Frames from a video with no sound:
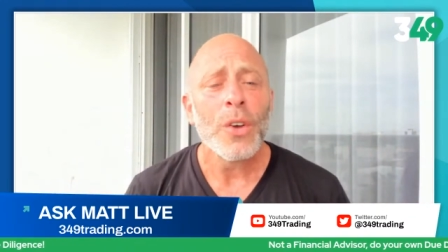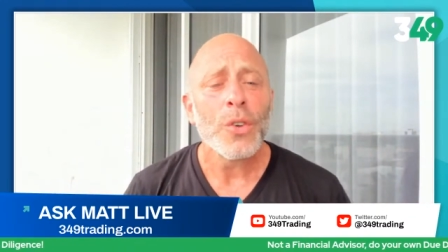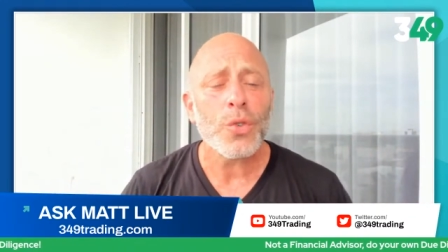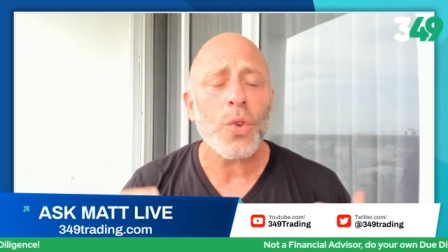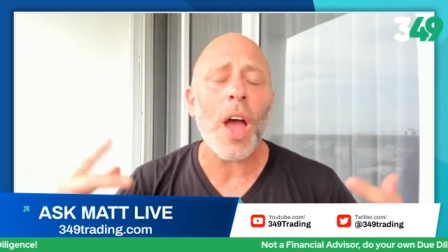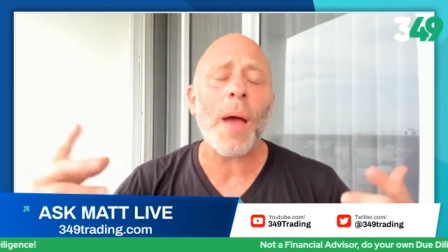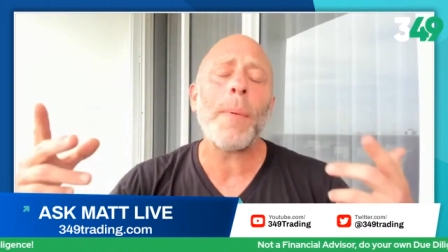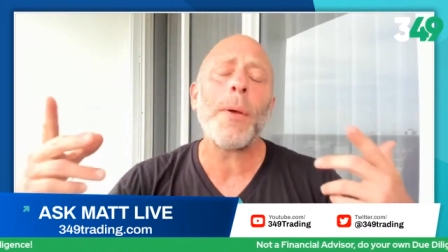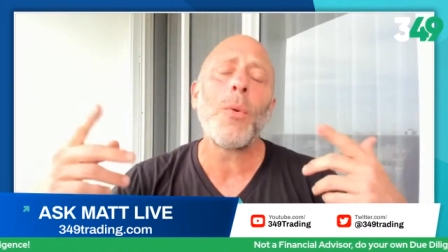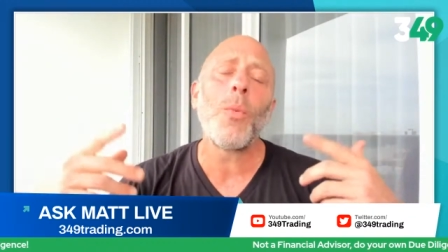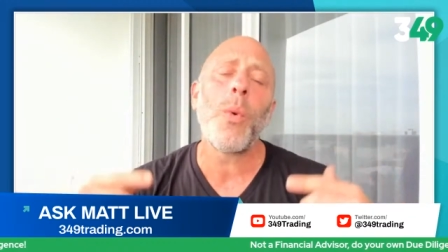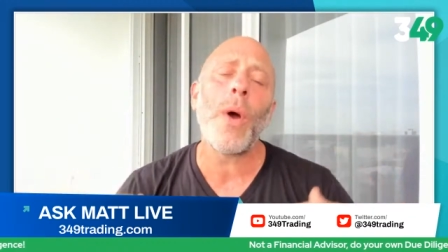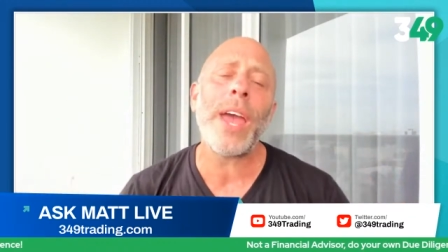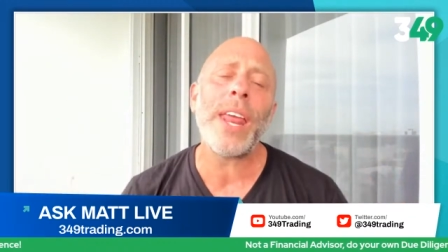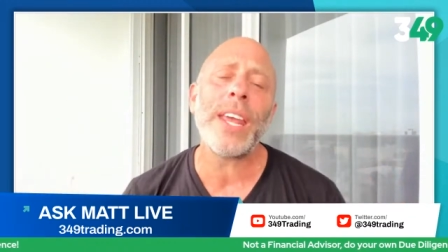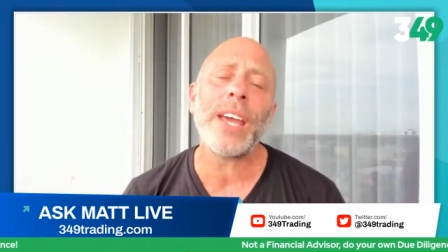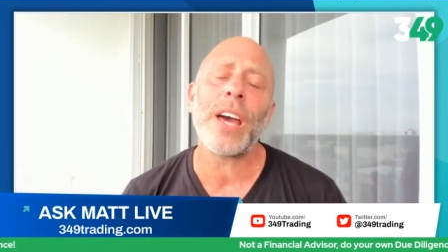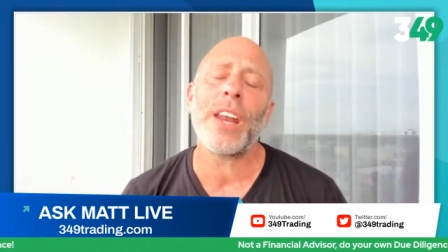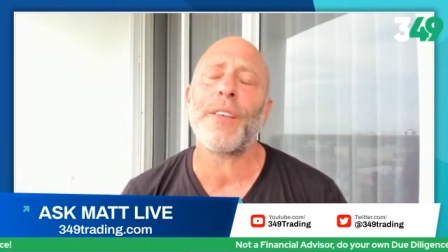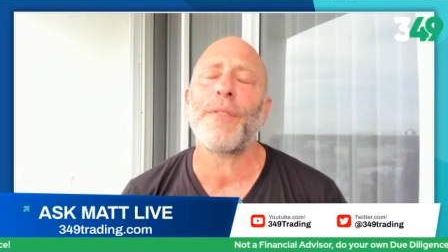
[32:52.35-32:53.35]
So I've been
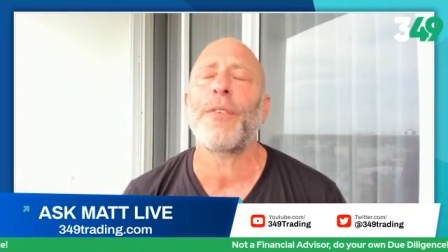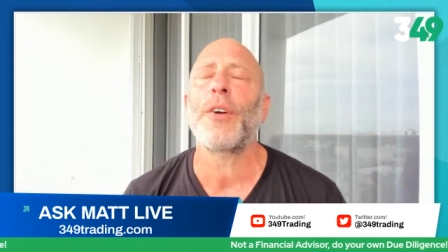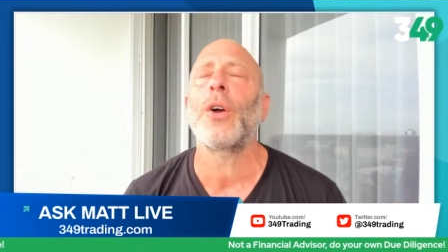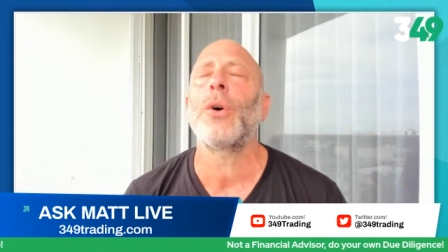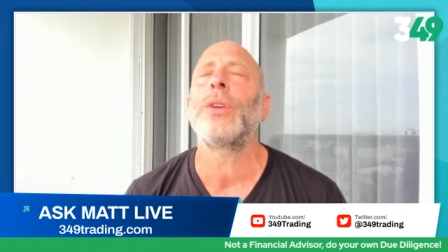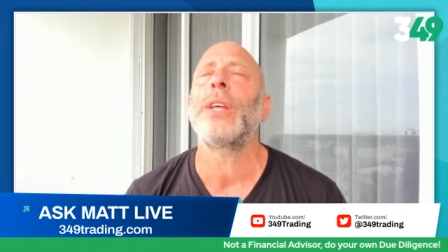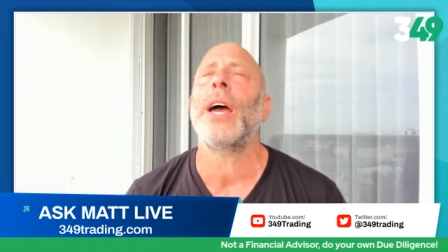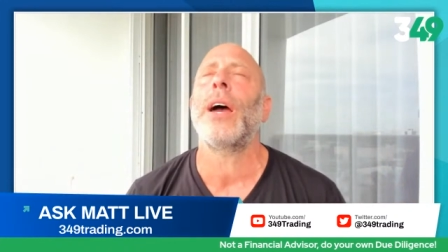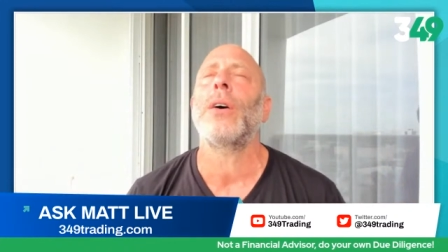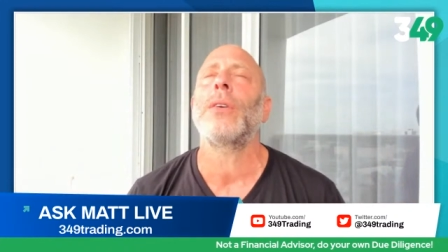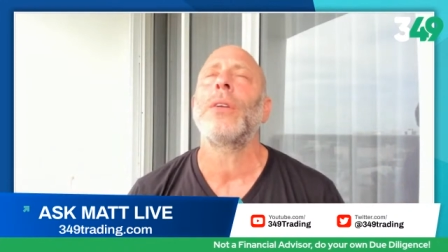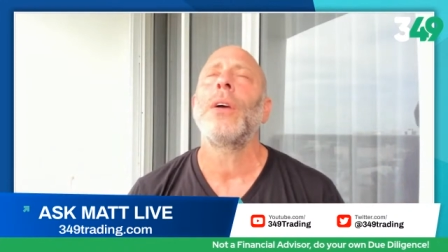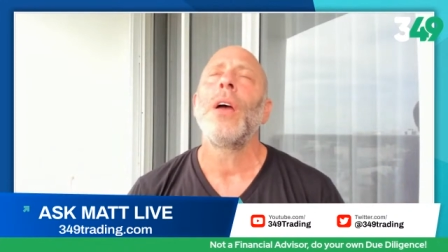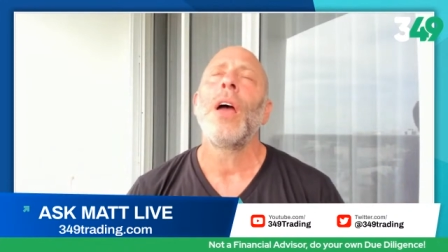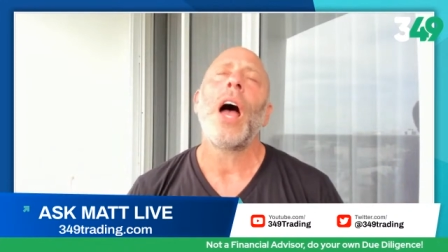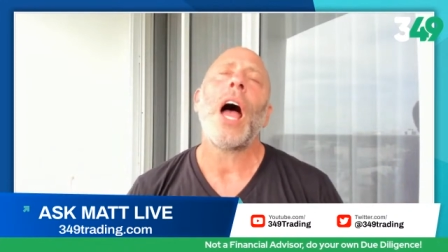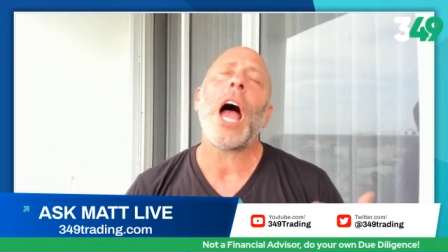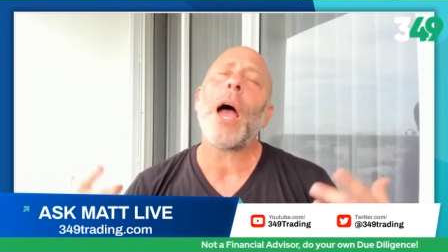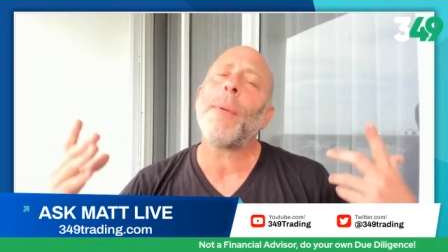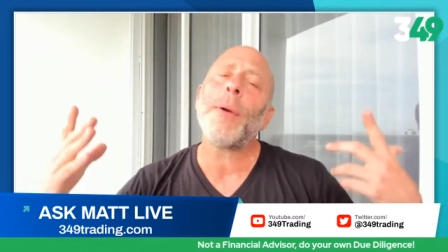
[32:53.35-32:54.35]
waiting on it for go down.
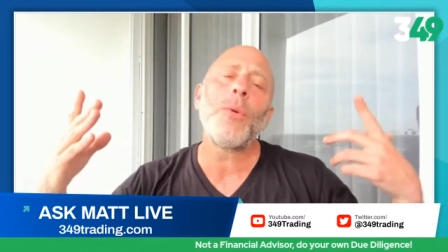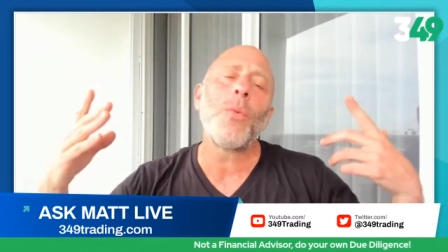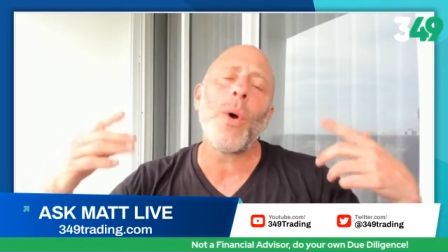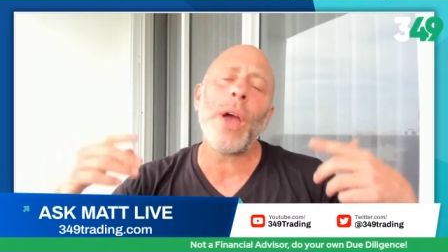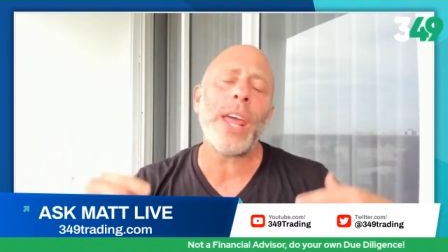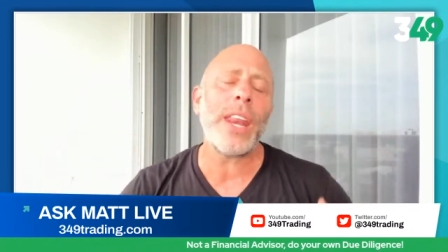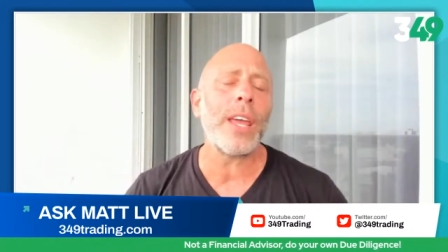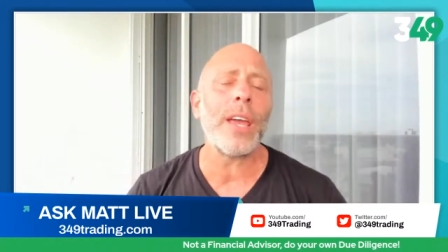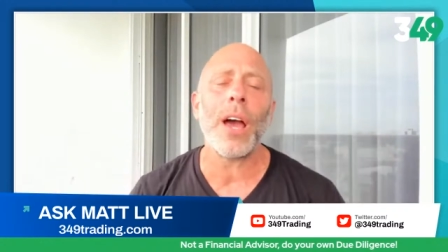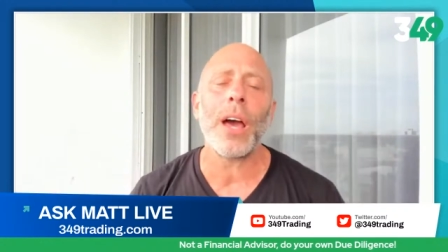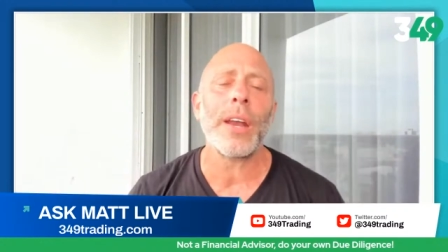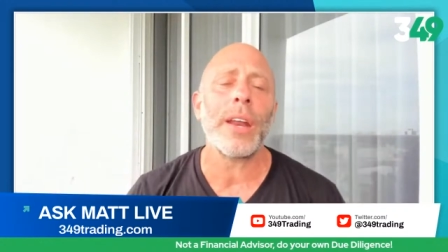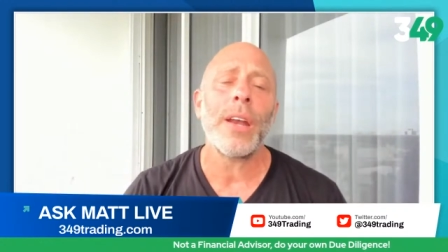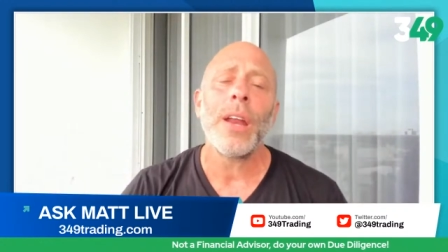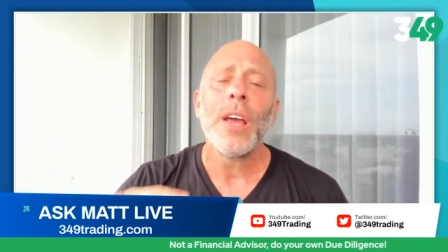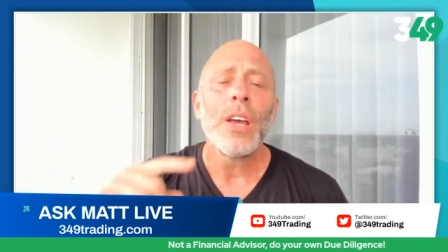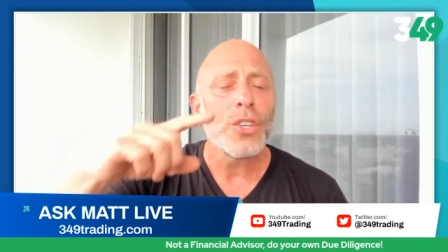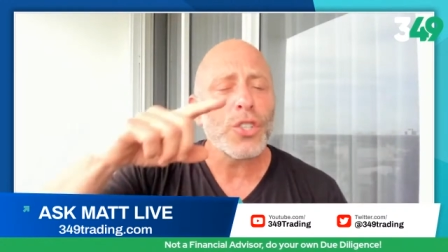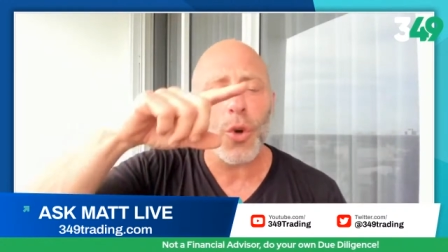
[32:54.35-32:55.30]
I've been waiting on it.